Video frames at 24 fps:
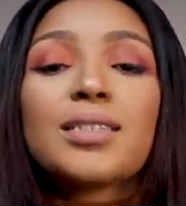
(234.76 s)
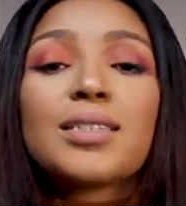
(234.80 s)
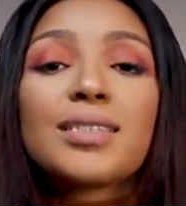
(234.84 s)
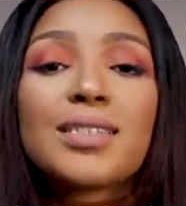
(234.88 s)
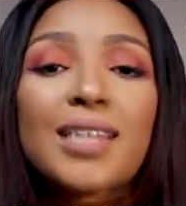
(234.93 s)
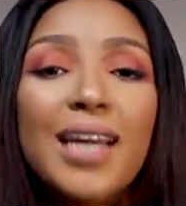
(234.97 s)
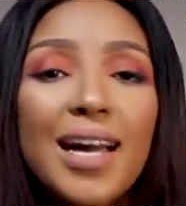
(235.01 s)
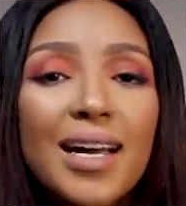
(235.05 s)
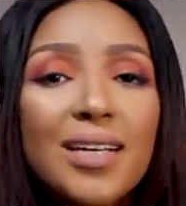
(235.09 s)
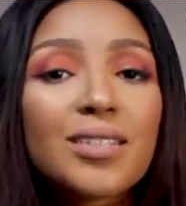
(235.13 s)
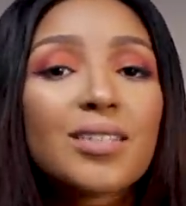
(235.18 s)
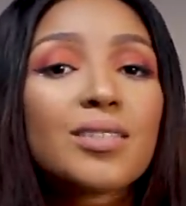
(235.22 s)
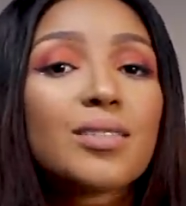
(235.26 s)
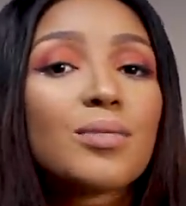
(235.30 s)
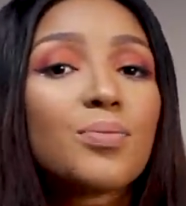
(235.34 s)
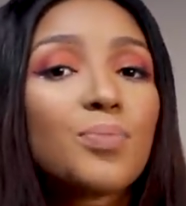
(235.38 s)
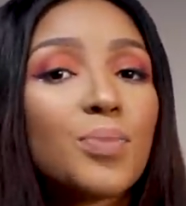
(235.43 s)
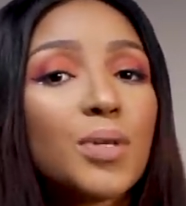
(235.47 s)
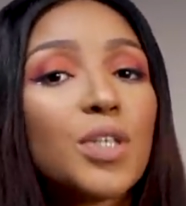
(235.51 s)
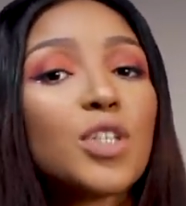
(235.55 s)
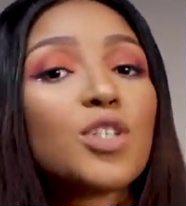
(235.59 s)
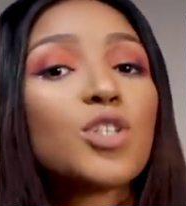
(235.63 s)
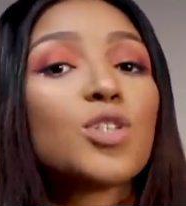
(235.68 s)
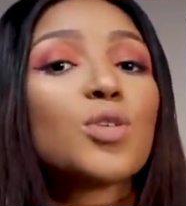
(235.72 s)
does
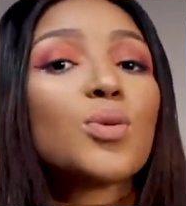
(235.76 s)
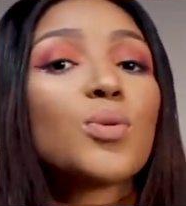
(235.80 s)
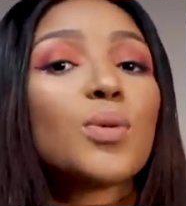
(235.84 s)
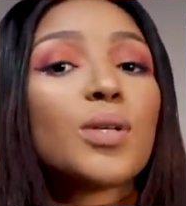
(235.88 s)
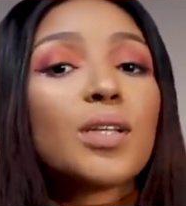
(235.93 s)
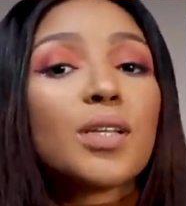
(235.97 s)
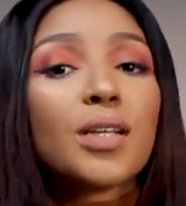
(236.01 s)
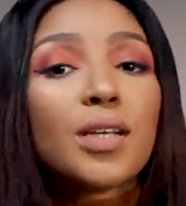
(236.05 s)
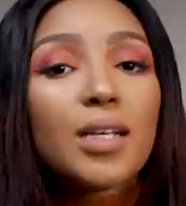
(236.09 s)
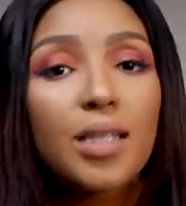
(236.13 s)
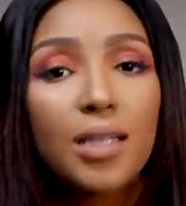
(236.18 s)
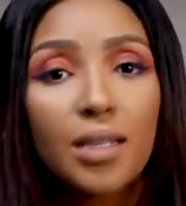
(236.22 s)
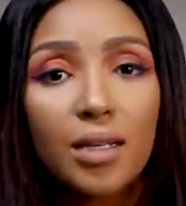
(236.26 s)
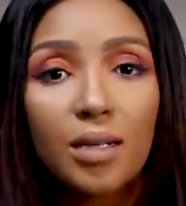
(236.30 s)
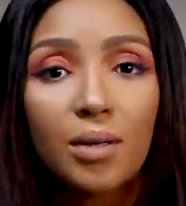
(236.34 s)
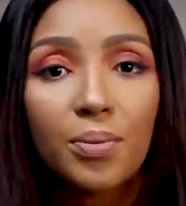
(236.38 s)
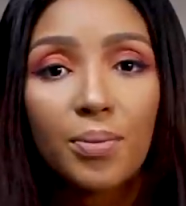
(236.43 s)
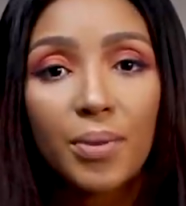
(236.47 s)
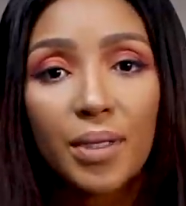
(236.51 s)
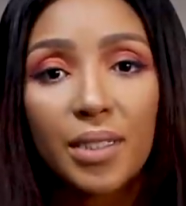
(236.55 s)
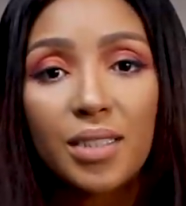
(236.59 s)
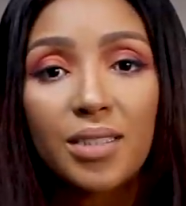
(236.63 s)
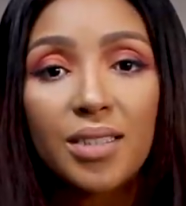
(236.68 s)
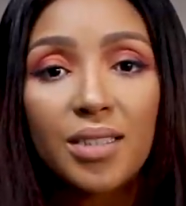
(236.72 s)
speak to it a little
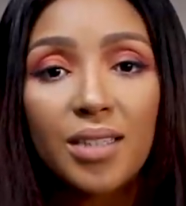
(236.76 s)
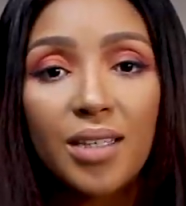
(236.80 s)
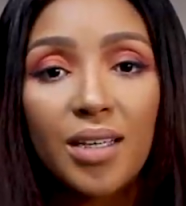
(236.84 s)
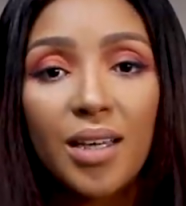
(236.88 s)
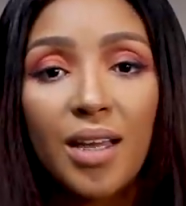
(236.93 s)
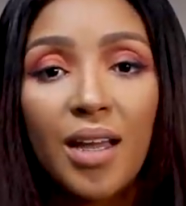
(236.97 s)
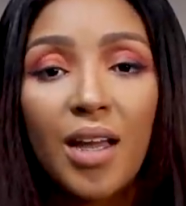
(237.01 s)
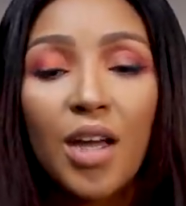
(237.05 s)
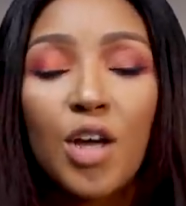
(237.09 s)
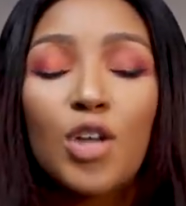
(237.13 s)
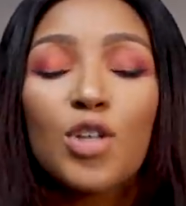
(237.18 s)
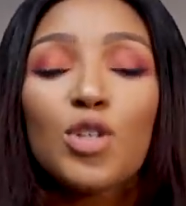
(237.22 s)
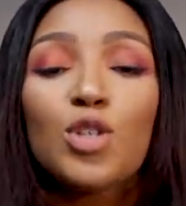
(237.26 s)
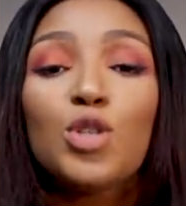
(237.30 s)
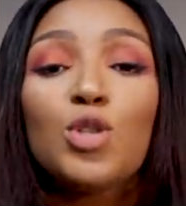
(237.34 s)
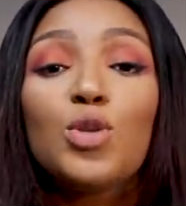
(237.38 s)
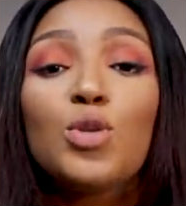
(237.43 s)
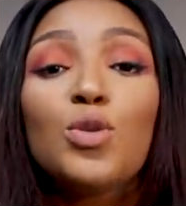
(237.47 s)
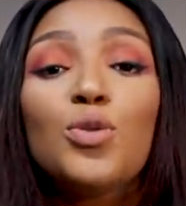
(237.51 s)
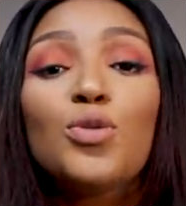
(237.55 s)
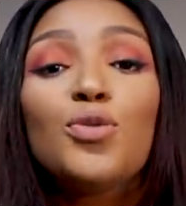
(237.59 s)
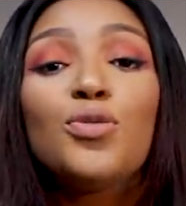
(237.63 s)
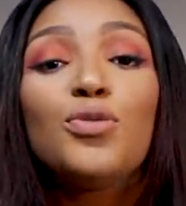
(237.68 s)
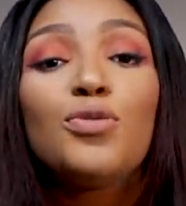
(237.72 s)
bit.
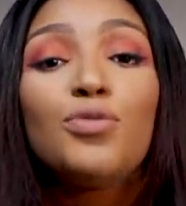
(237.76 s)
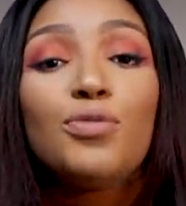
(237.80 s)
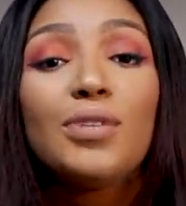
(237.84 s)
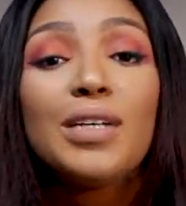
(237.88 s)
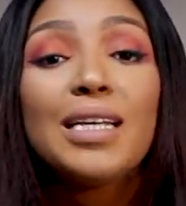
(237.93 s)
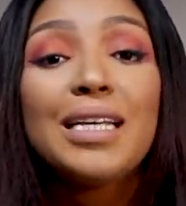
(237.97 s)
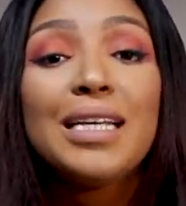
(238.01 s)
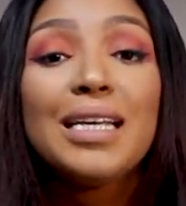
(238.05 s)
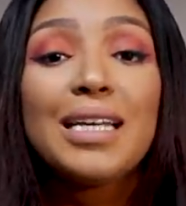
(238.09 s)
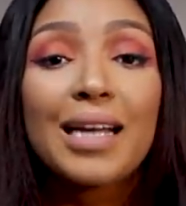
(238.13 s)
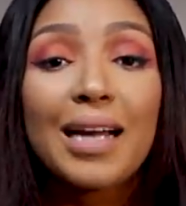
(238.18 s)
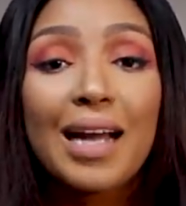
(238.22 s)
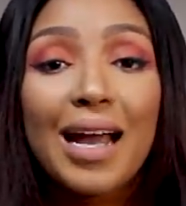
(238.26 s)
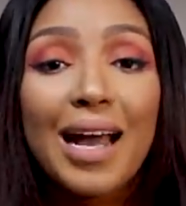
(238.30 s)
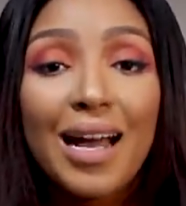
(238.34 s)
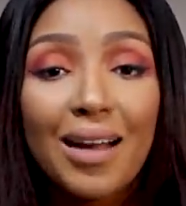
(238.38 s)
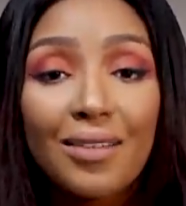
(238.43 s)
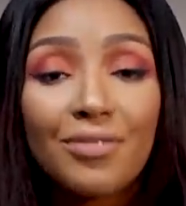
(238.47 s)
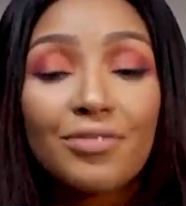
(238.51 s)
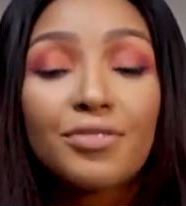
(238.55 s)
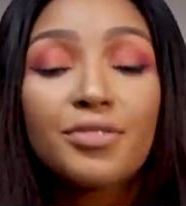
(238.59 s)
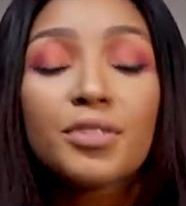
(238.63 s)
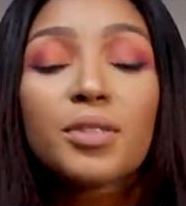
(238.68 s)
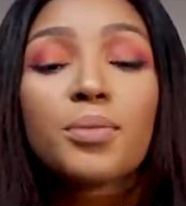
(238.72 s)
You feeling
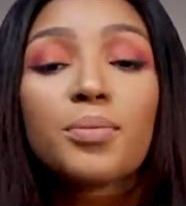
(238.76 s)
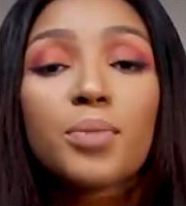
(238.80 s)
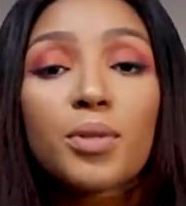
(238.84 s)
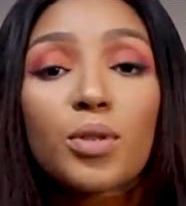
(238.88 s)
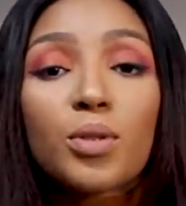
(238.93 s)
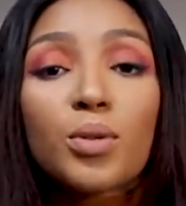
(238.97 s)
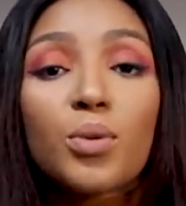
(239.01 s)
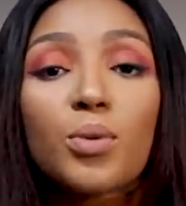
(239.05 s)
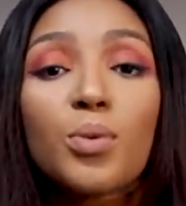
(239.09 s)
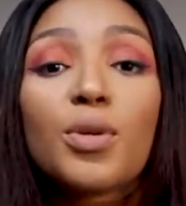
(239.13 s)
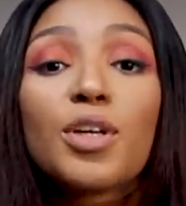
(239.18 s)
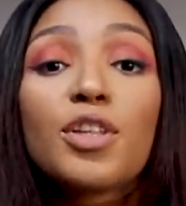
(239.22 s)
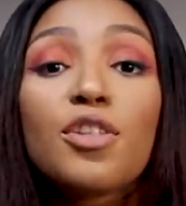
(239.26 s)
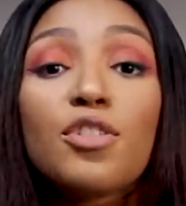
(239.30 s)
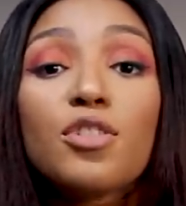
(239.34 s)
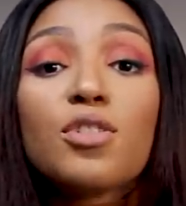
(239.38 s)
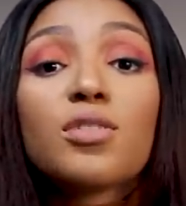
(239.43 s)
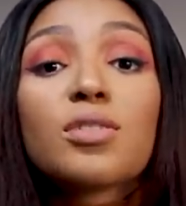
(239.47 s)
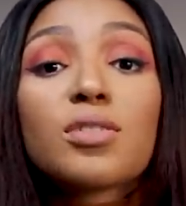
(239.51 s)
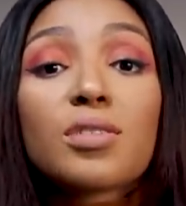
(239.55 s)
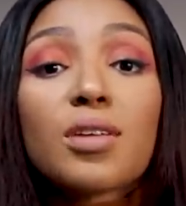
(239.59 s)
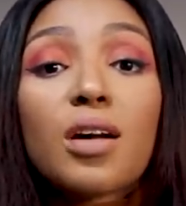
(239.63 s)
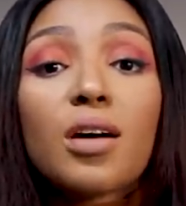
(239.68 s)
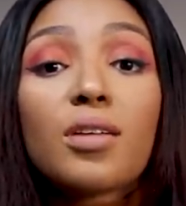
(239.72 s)
comfortable with
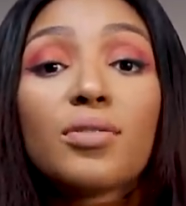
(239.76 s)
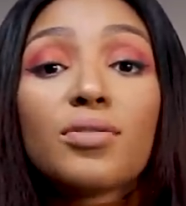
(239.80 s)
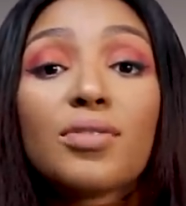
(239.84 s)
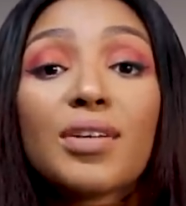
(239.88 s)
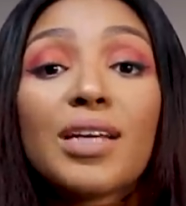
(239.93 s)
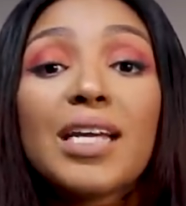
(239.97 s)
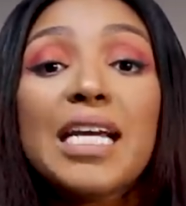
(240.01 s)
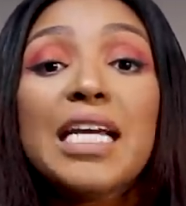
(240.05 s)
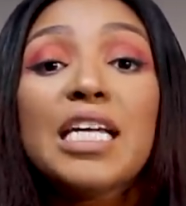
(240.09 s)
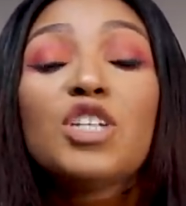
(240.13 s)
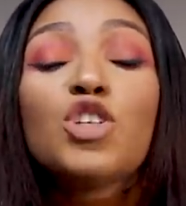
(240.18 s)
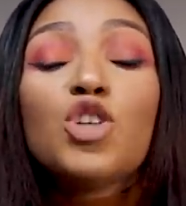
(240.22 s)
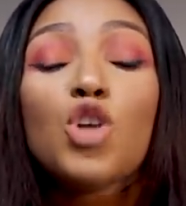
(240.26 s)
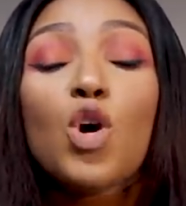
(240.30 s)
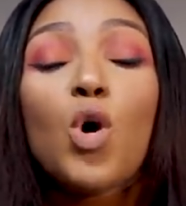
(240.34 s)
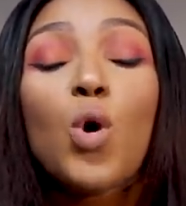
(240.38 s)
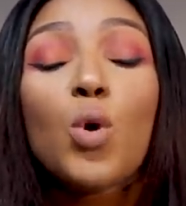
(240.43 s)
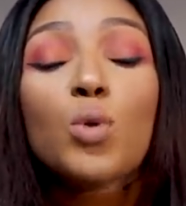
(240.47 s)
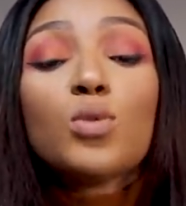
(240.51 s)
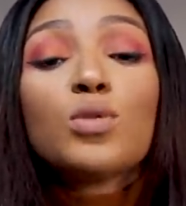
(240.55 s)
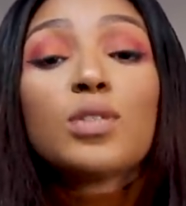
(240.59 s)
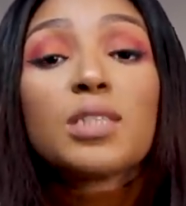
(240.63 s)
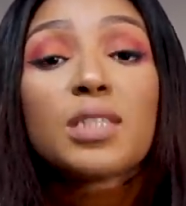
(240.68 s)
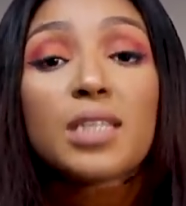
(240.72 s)
yourself in your
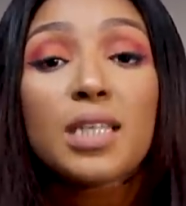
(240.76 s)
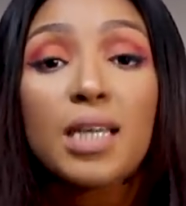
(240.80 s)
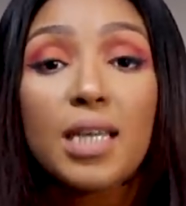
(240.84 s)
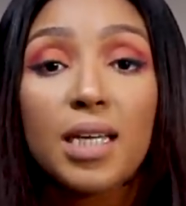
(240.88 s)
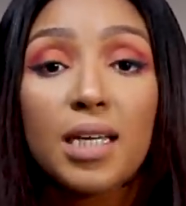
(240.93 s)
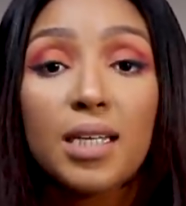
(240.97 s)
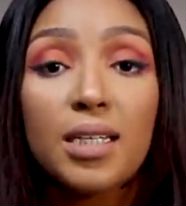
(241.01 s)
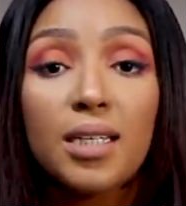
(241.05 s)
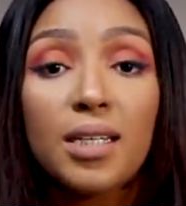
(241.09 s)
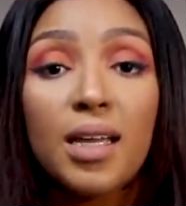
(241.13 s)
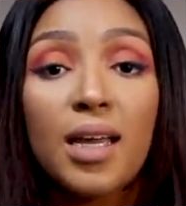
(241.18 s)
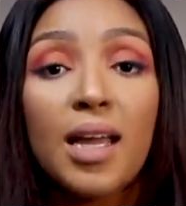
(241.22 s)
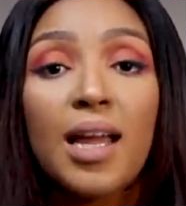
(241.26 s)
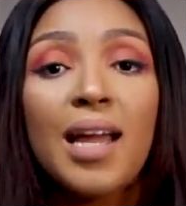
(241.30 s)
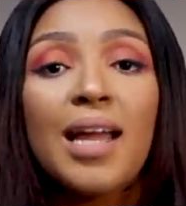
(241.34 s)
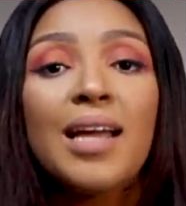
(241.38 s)
own skin